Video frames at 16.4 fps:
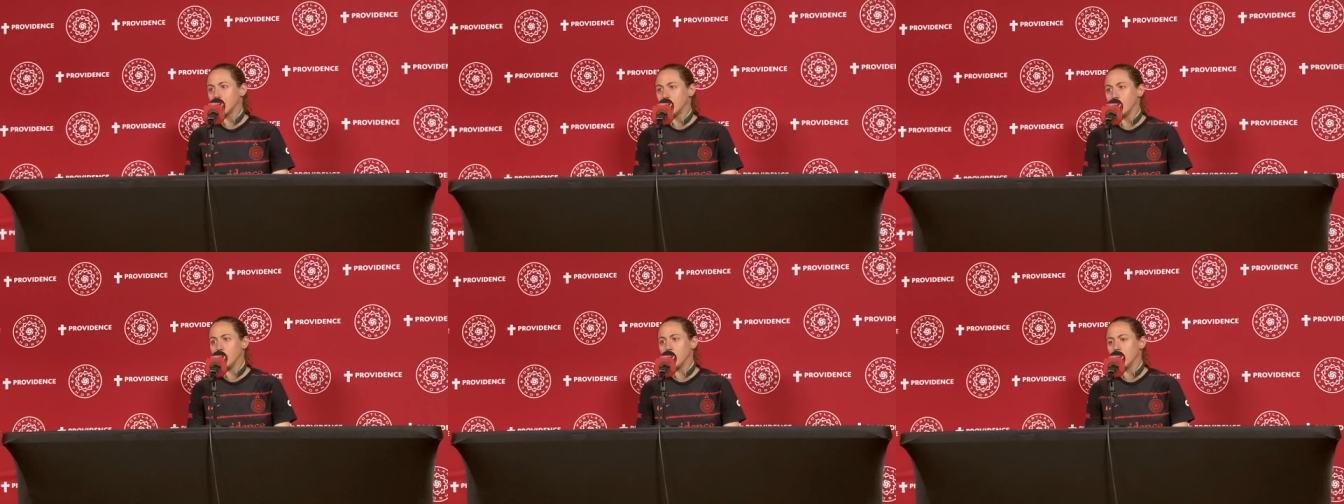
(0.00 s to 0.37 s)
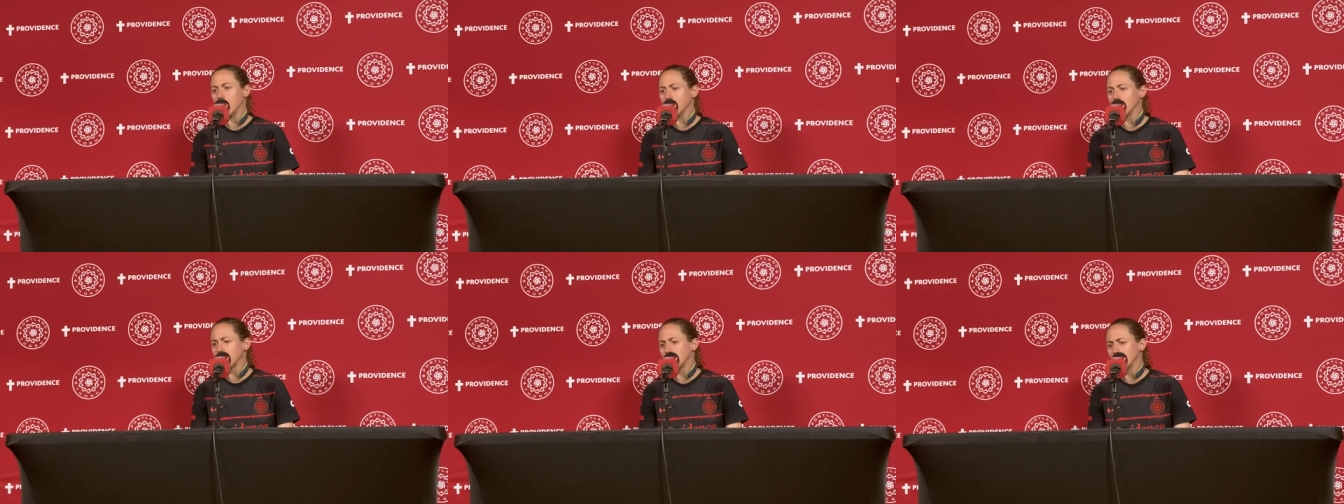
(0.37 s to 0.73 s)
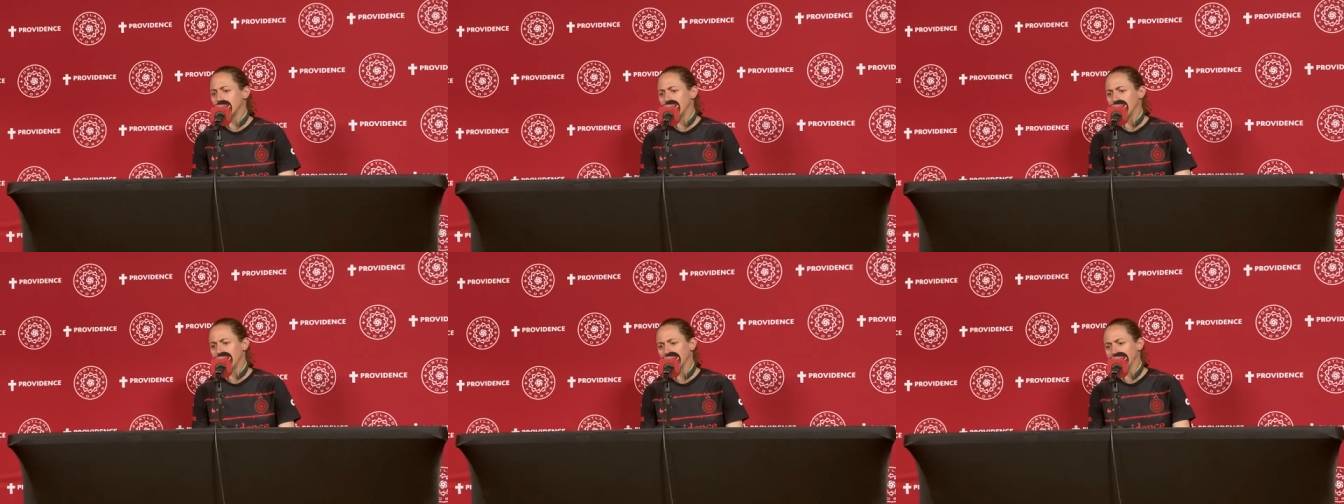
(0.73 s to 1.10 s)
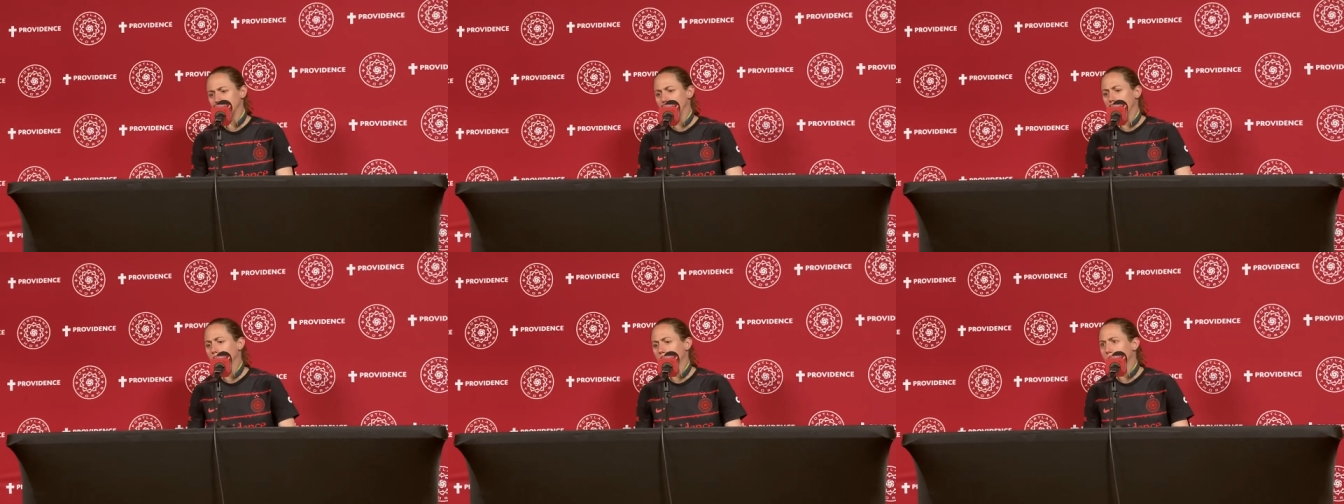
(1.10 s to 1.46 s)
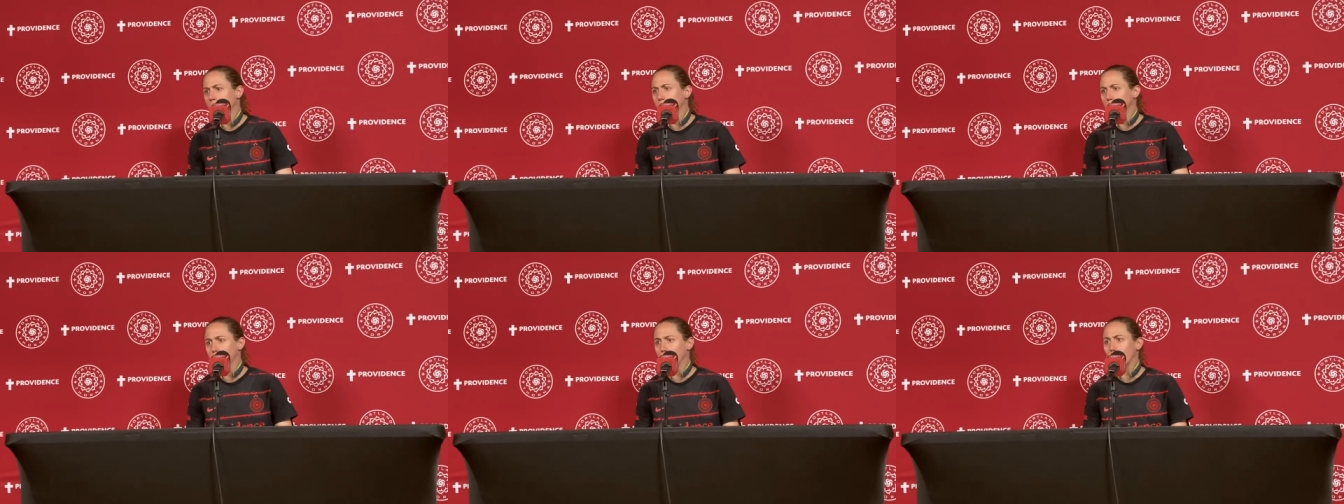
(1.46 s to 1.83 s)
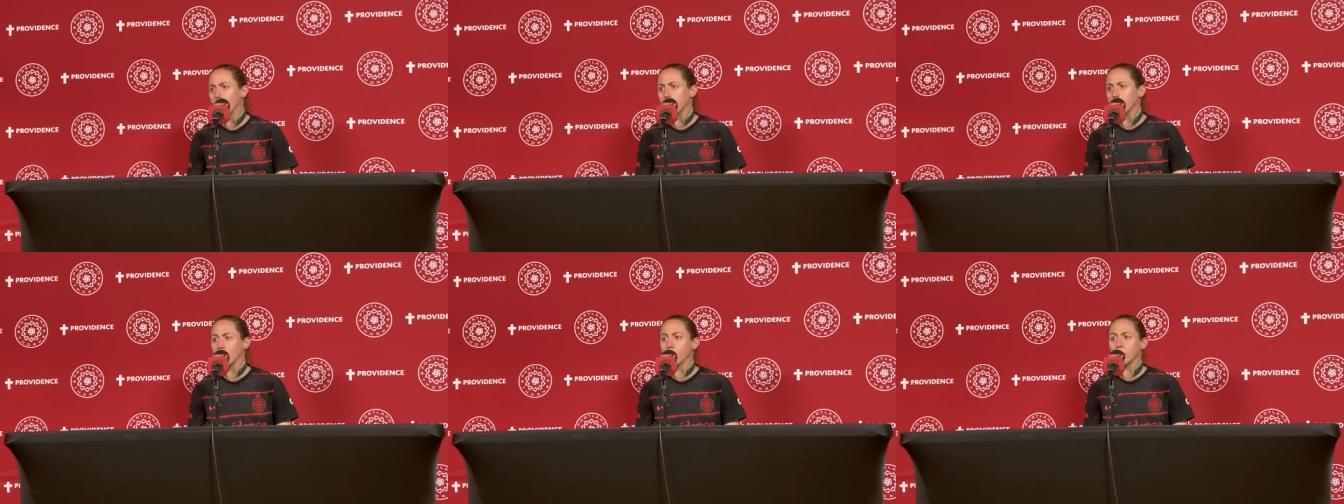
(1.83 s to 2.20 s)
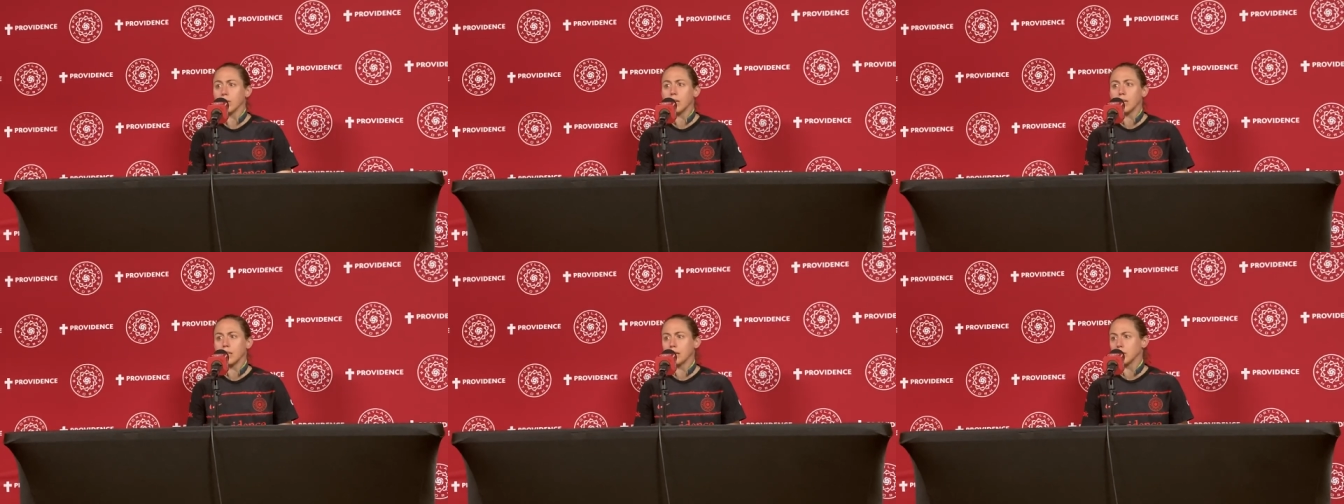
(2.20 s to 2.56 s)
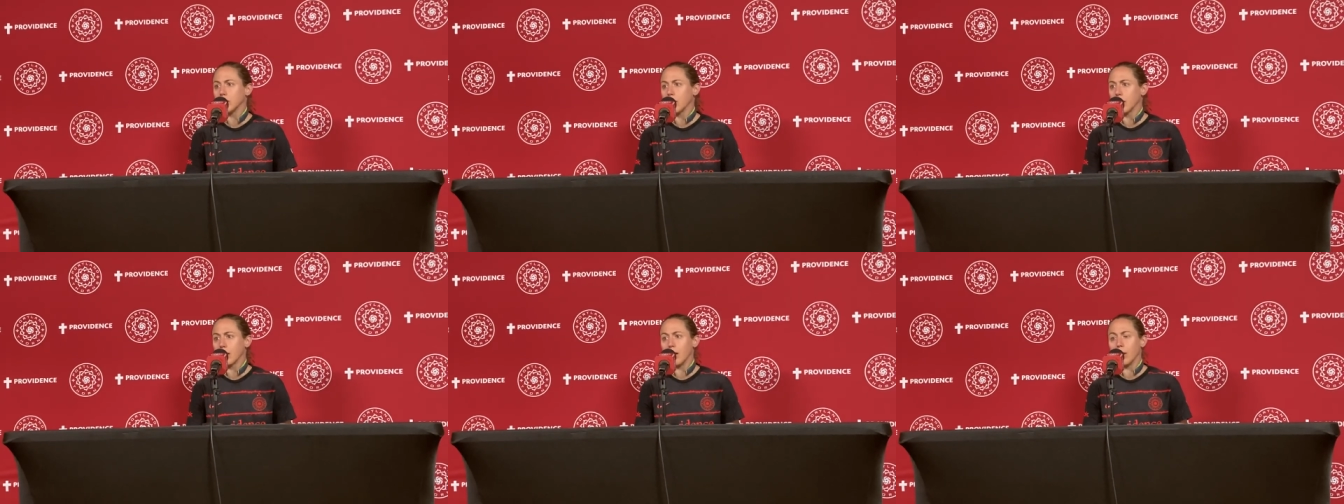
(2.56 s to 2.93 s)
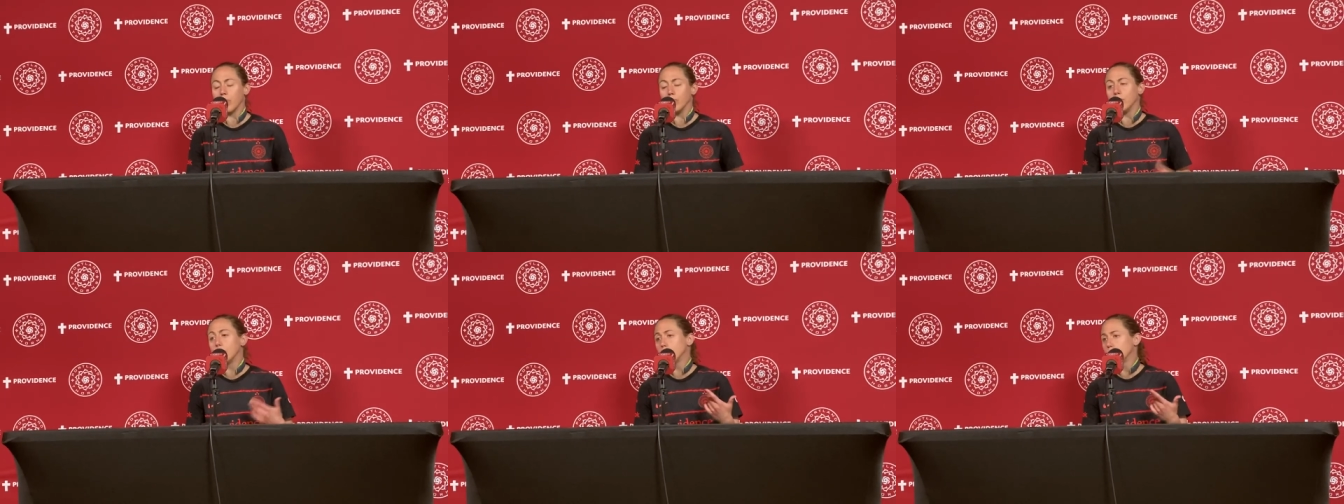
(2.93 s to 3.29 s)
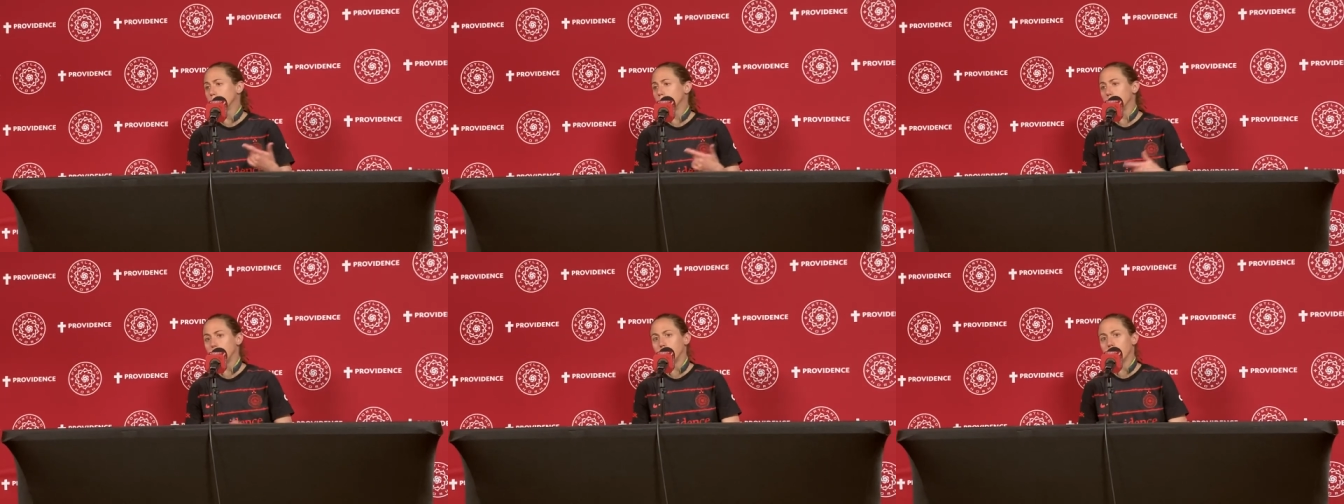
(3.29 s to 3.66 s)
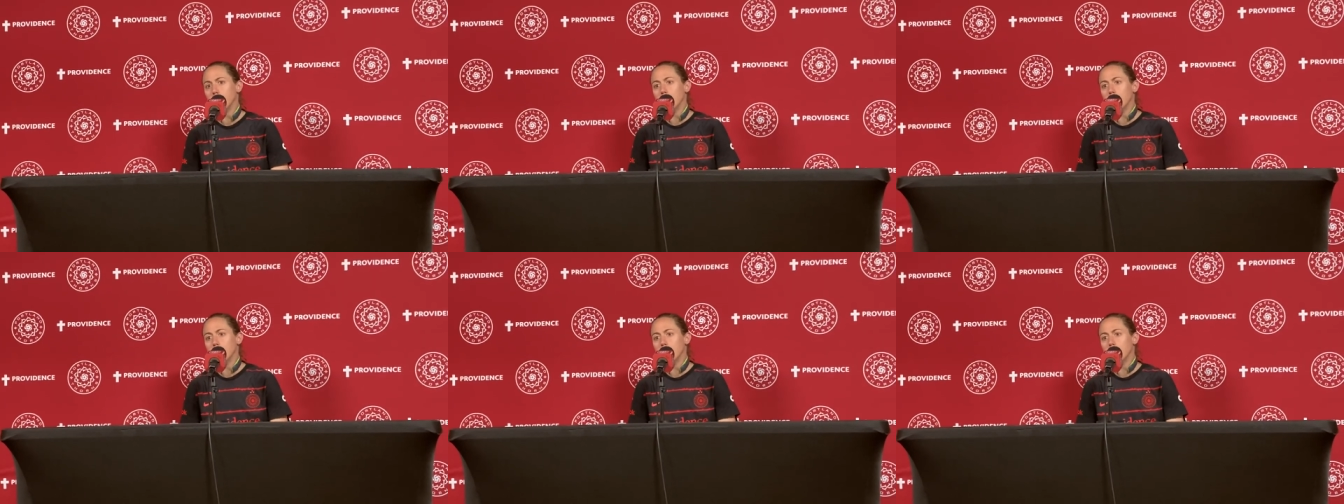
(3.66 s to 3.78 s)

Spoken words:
To me, that's not going to help the quality of our league. That's not going to help viewership.